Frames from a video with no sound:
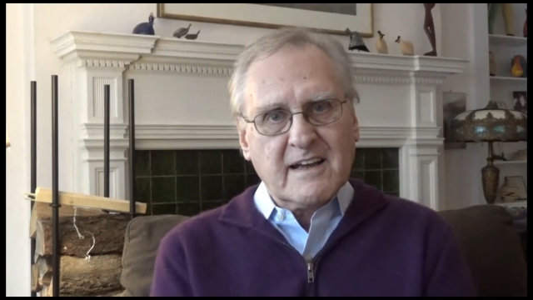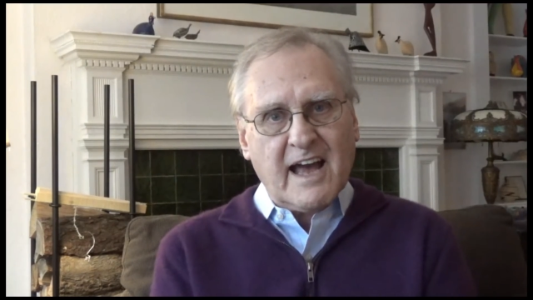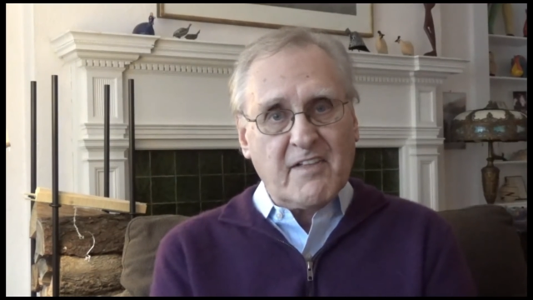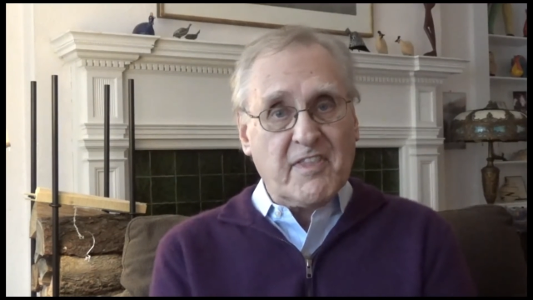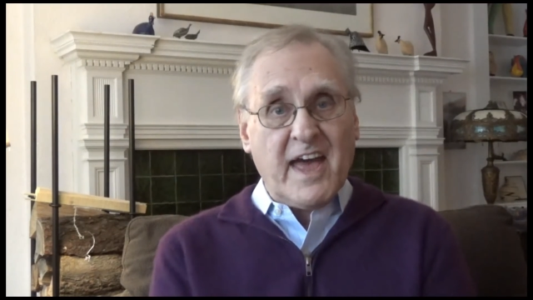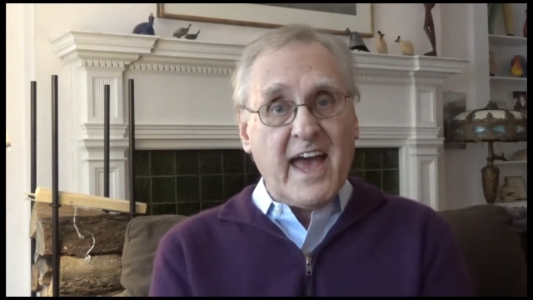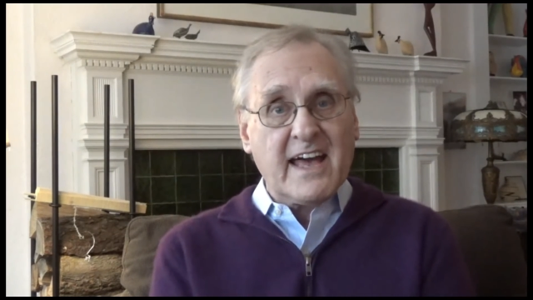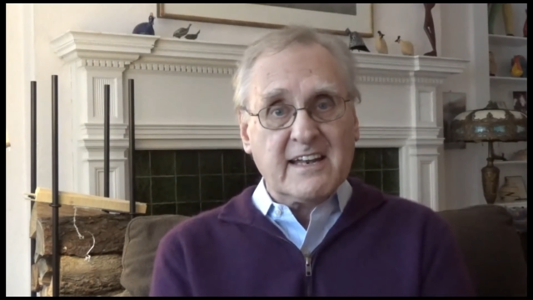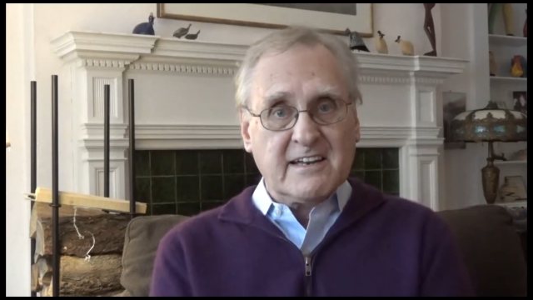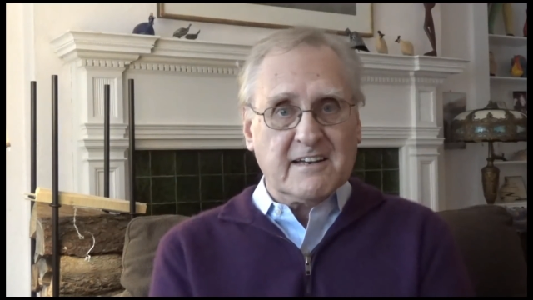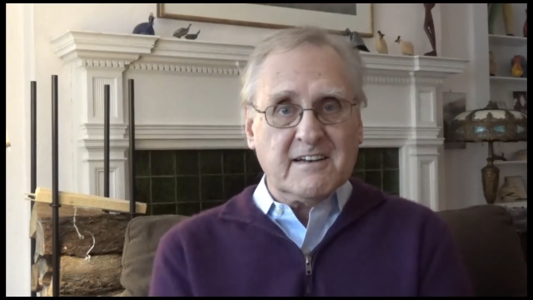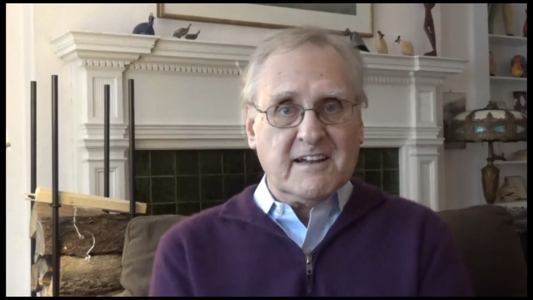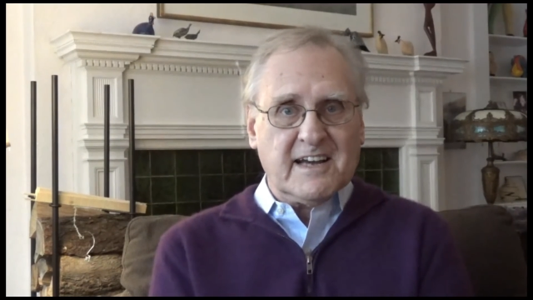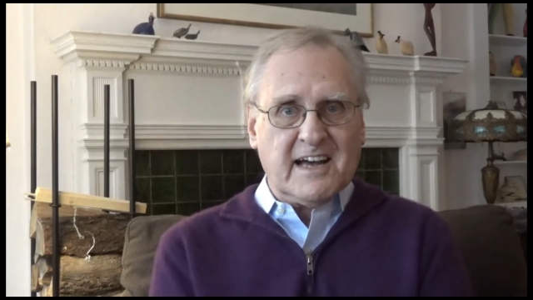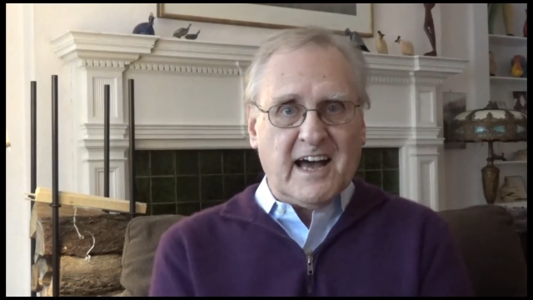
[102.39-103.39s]
And
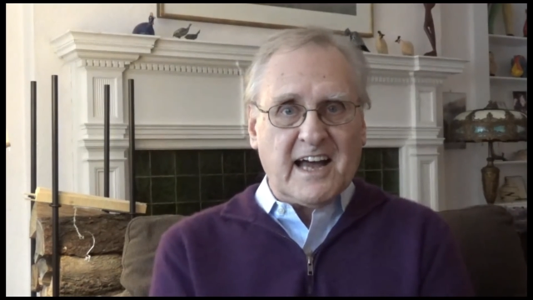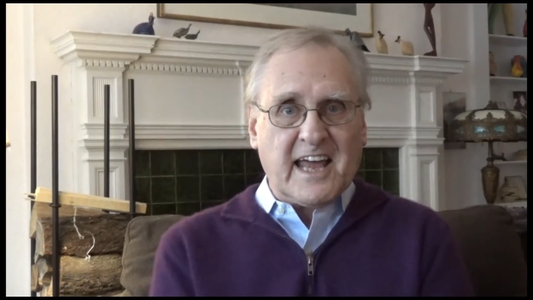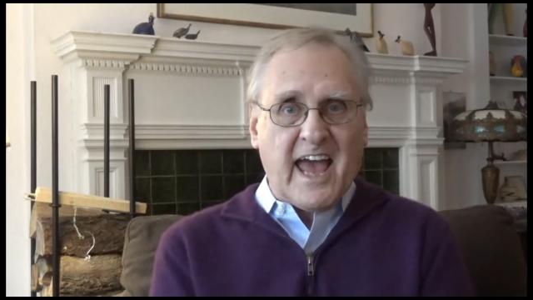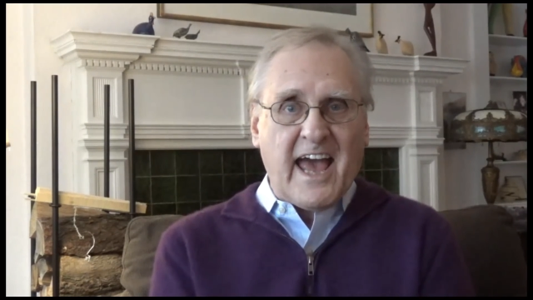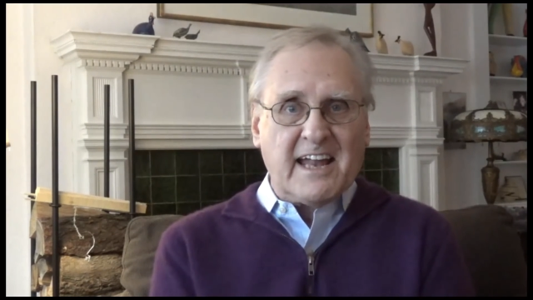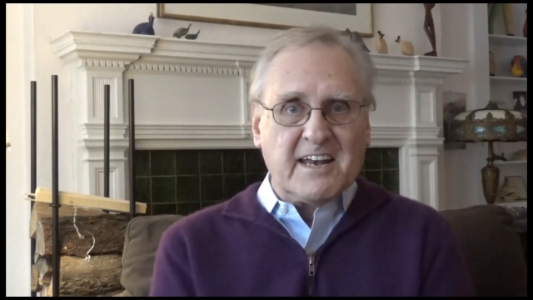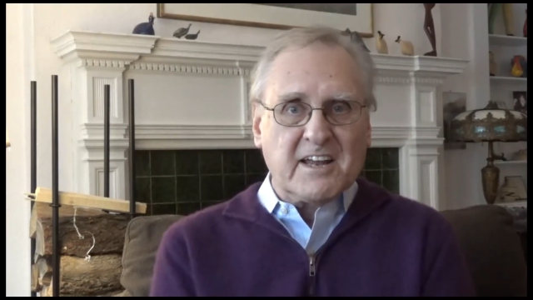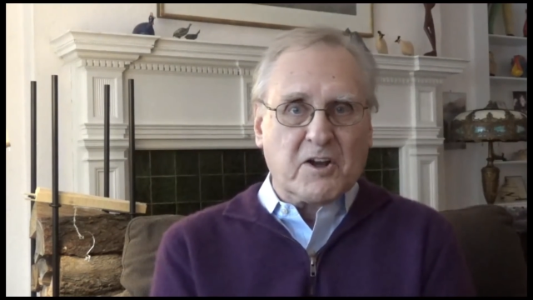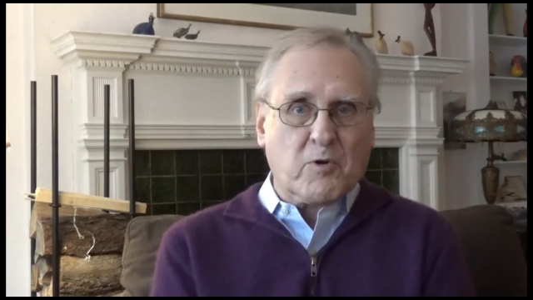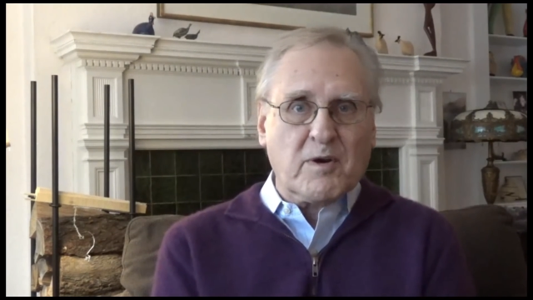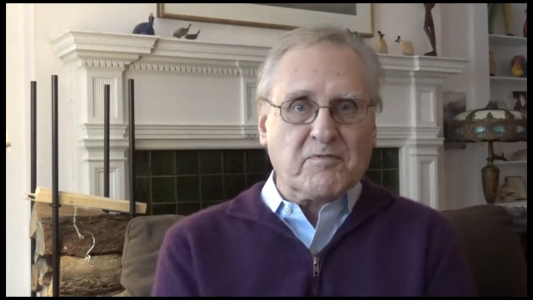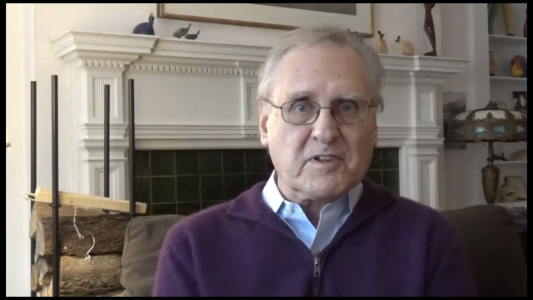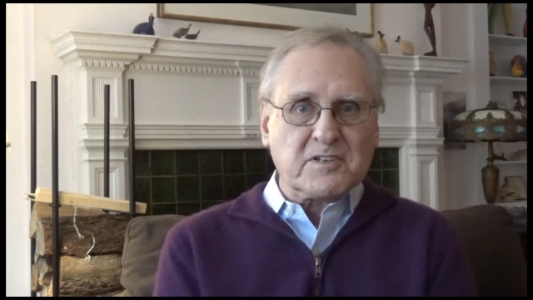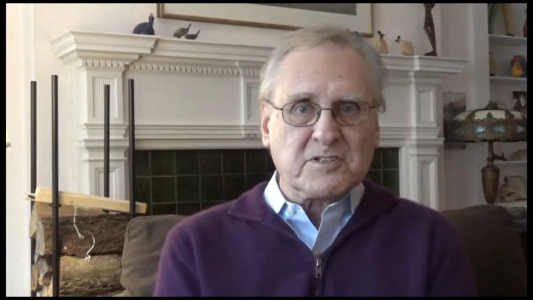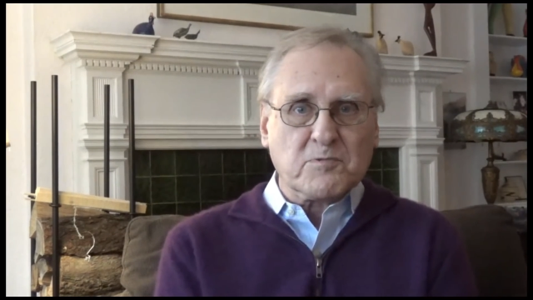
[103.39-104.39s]
then, again,
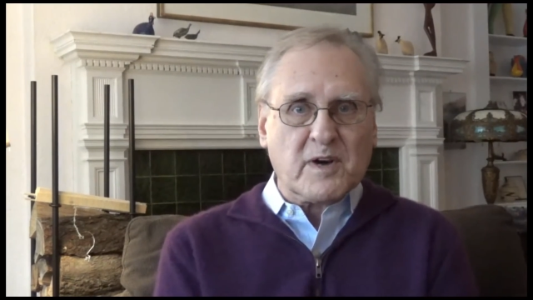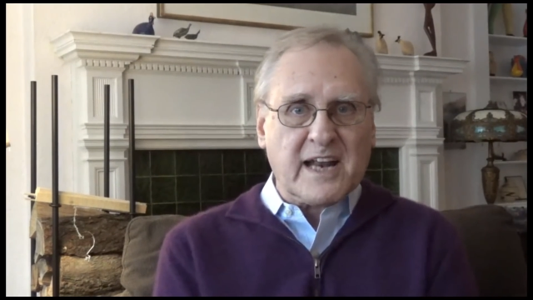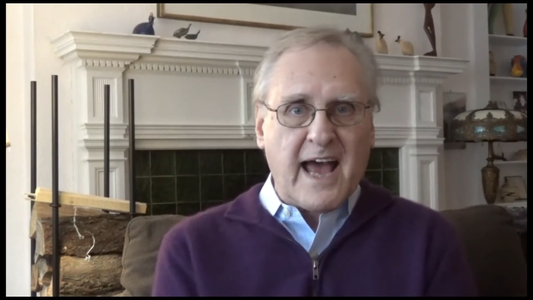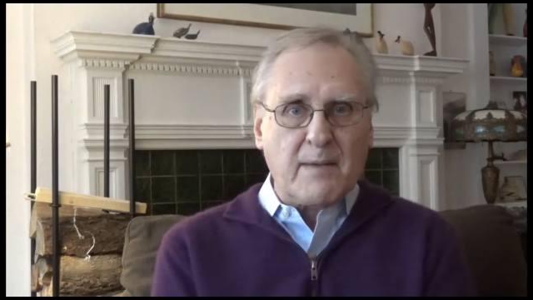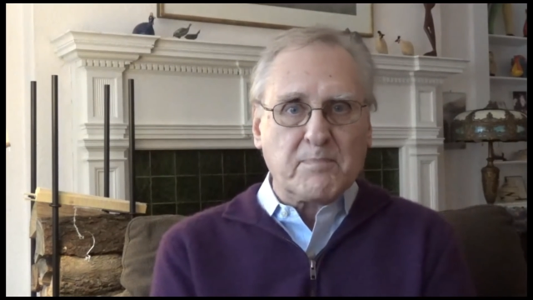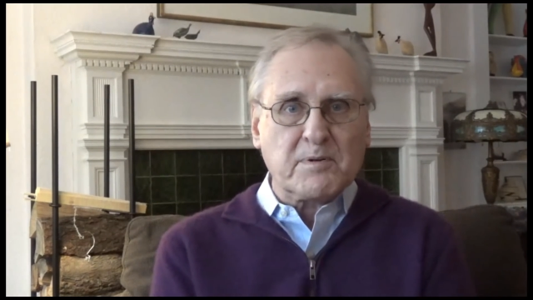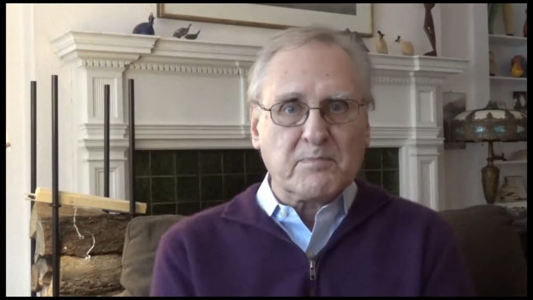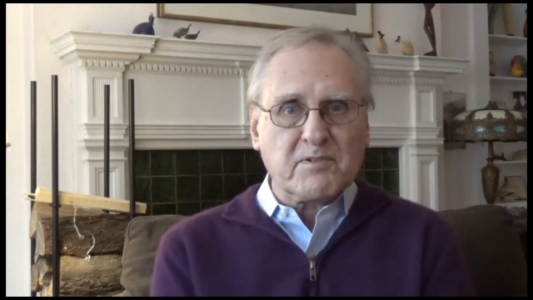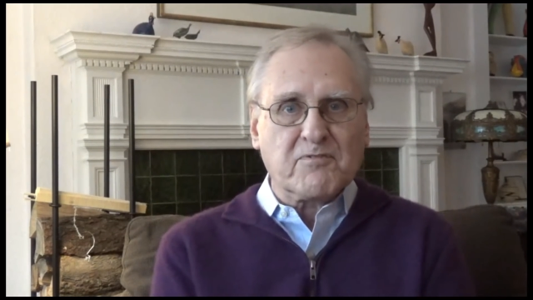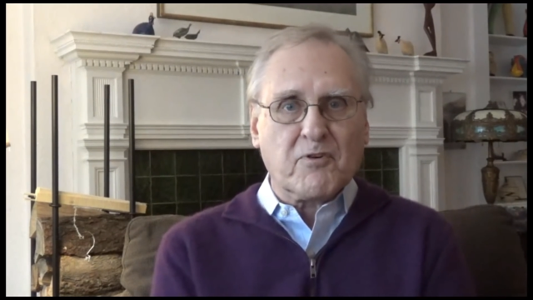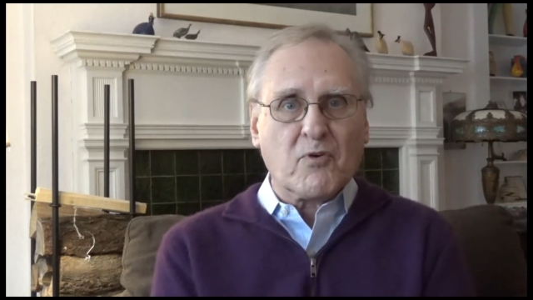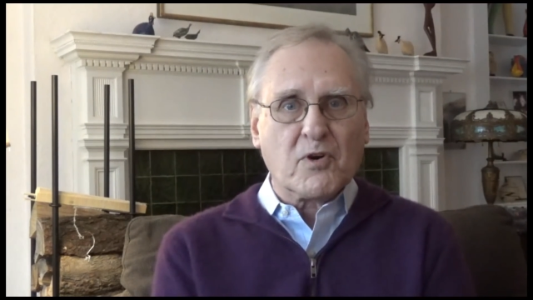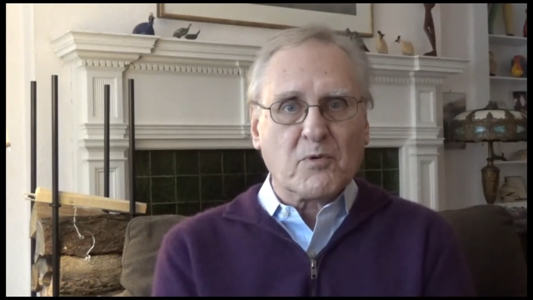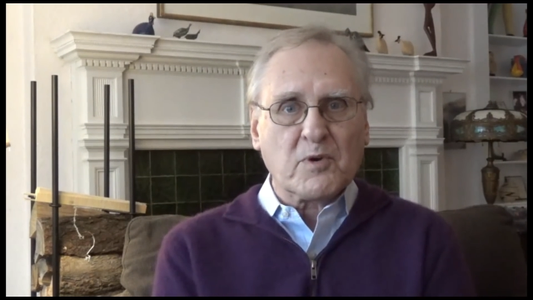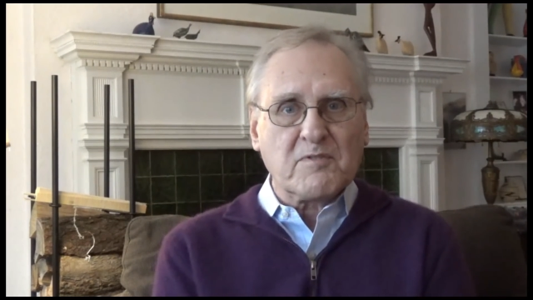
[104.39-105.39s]
equivalent to what happened before,